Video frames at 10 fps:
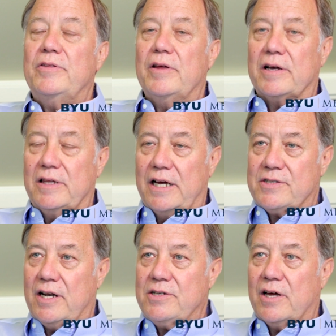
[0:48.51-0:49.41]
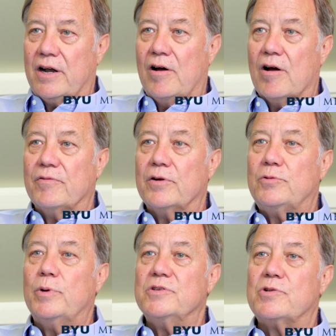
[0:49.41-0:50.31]
The class that I taught at
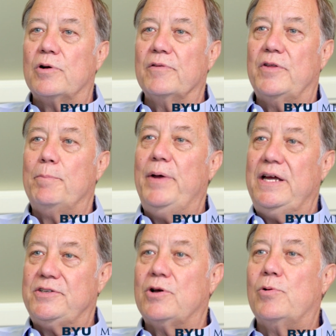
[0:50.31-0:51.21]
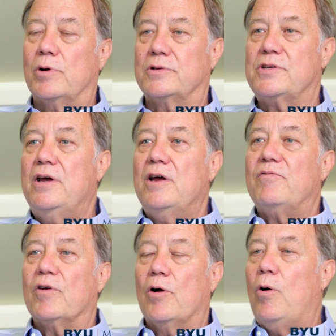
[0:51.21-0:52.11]
Harvard was sort of the base course
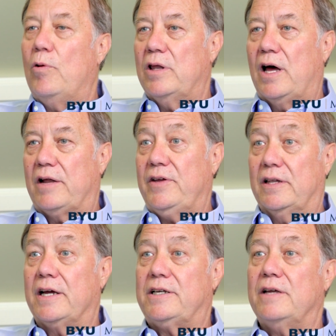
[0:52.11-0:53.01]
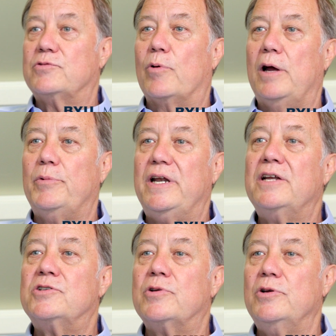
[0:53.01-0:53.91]
for a whole lot of the electives, where I would
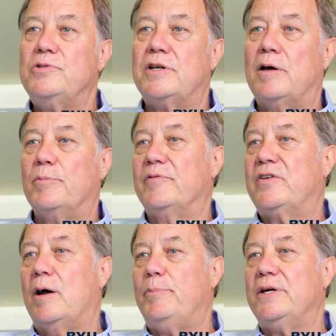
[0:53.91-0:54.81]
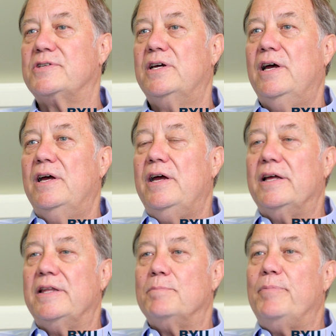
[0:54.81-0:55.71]
introduce a number of topics,
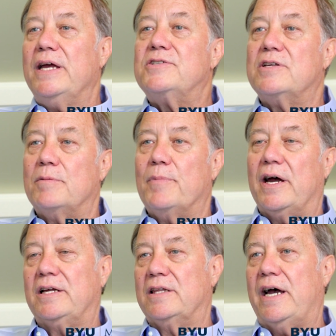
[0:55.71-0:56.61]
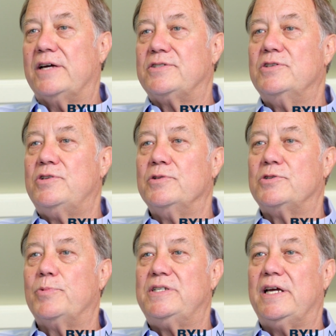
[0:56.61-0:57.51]
and then based on my class, the
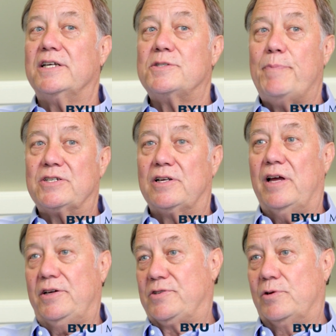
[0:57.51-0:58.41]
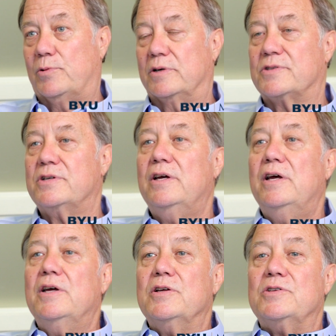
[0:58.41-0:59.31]
students would take a specialized course.
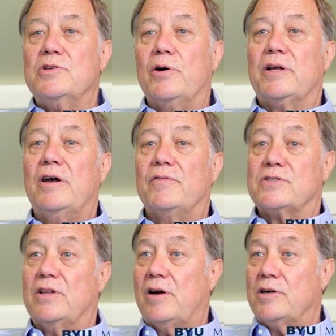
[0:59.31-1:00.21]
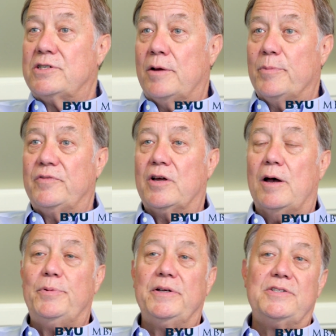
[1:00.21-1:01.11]
So it covers a large number of
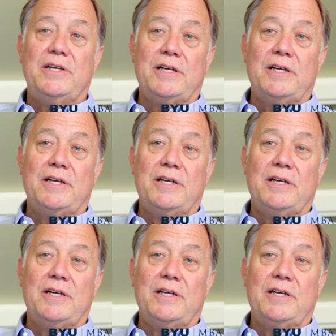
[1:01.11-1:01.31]
topics.